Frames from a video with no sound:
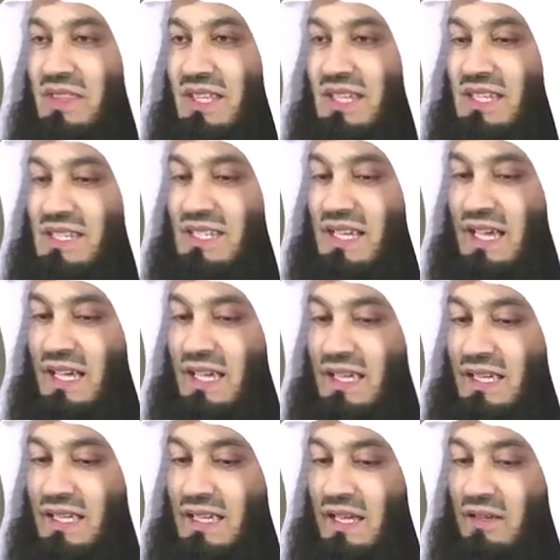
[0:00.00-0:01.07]
of the things
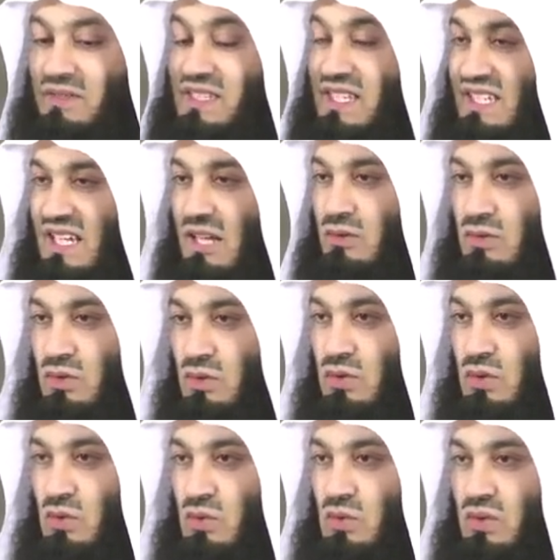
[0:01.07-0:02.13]
I've set out
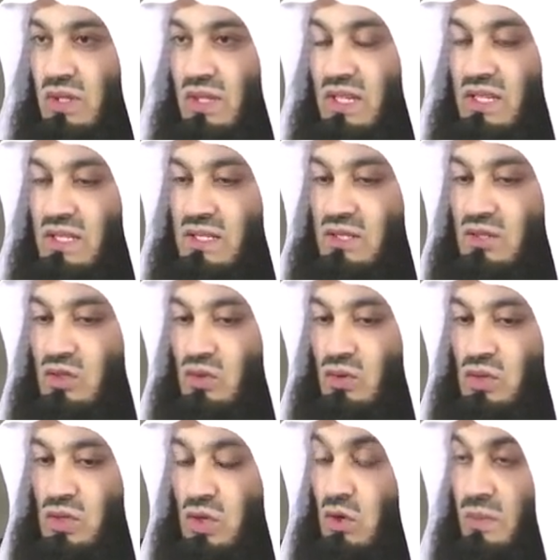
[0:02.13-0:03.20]
to do is
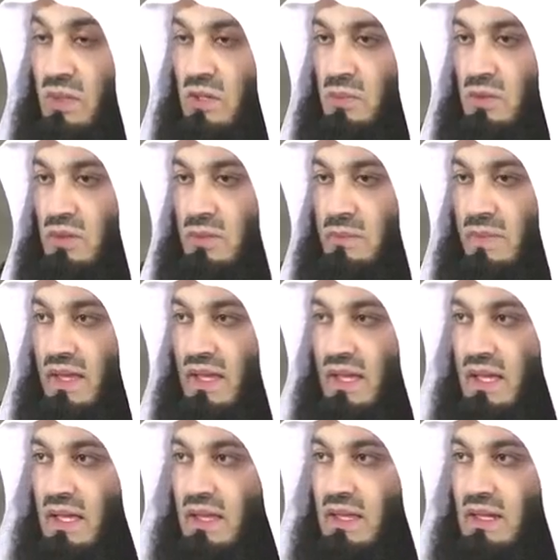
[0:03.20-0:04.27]
to show people
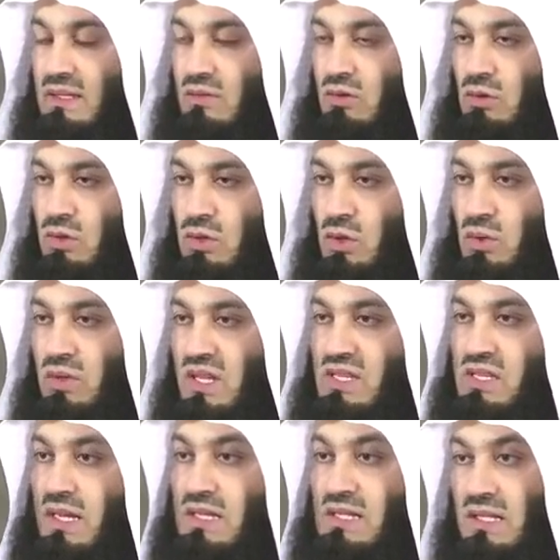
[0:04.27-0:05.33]
that although
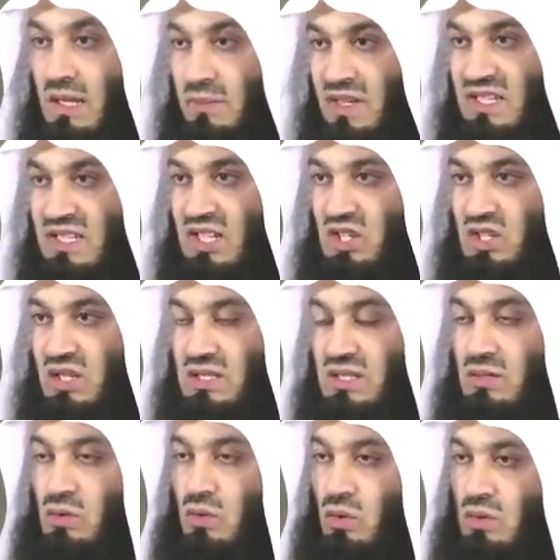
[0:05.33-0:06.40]
these are Islamic
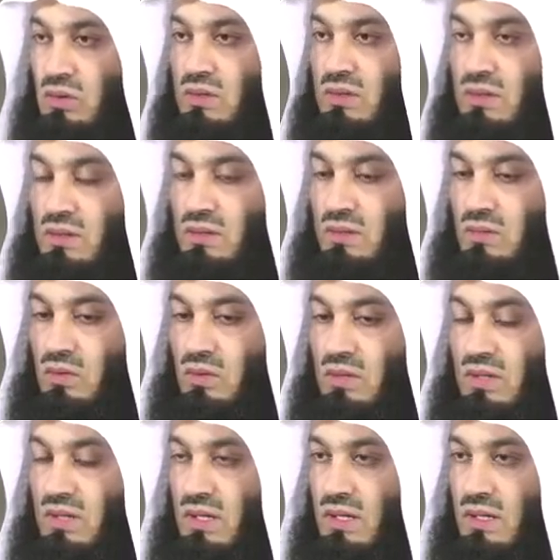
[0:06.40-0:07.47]
teachings, and all
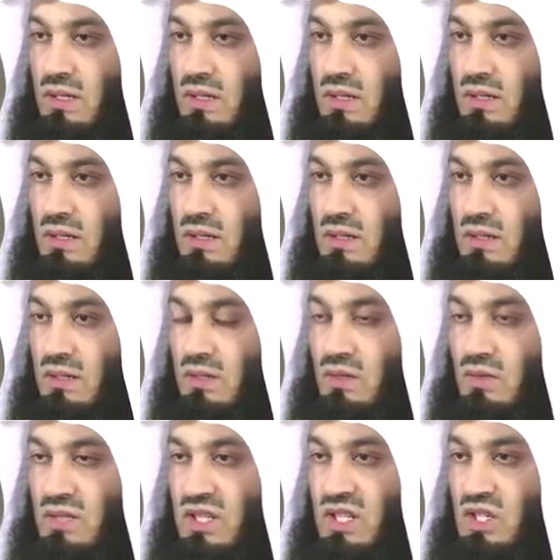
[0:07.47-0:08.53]

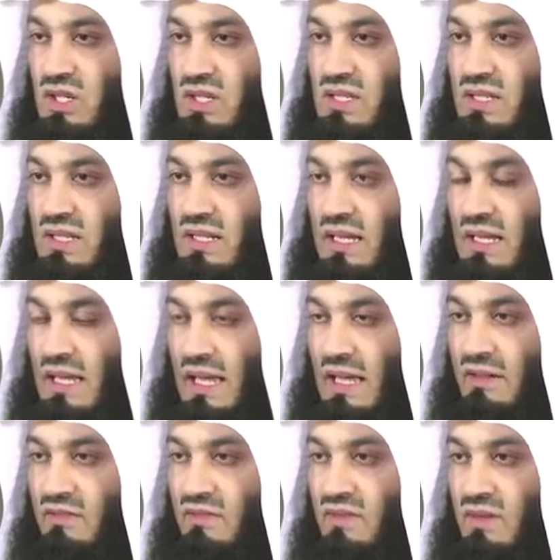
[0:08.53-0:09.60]
the teachings that I
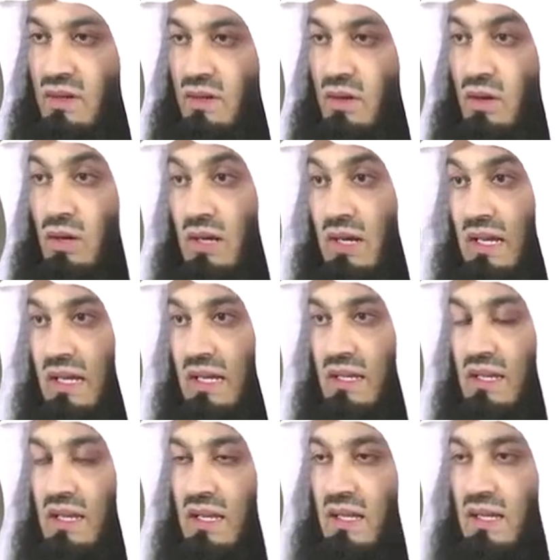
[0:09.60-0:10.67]
have
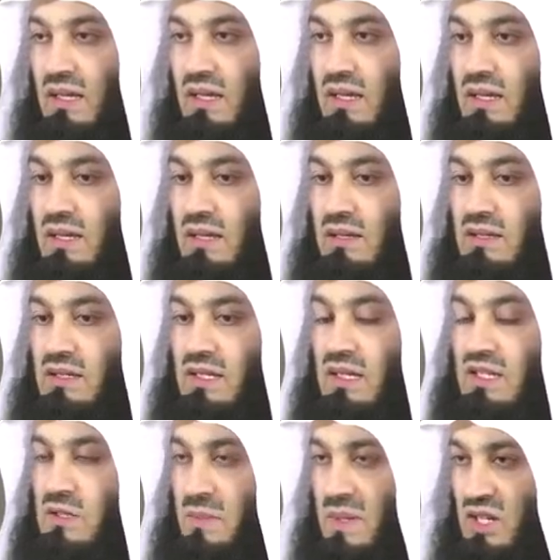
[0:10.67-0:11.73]
online,
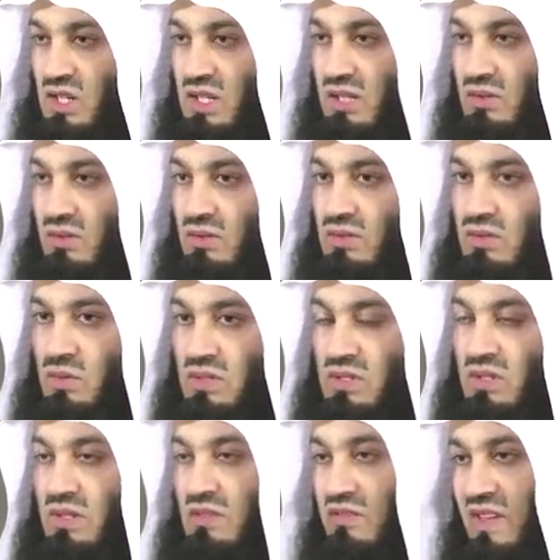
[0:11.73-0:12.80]
especially on
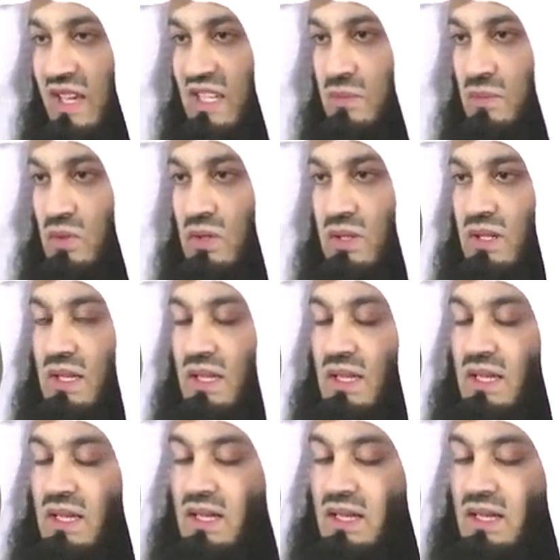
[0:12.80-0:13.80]
Twitter and Facebook,